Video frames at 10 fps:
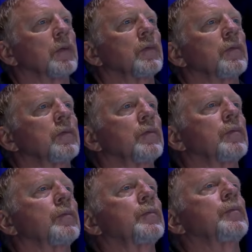of
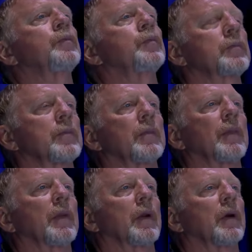strategic brilliance to
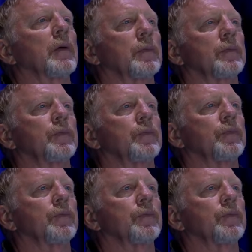the storytelling.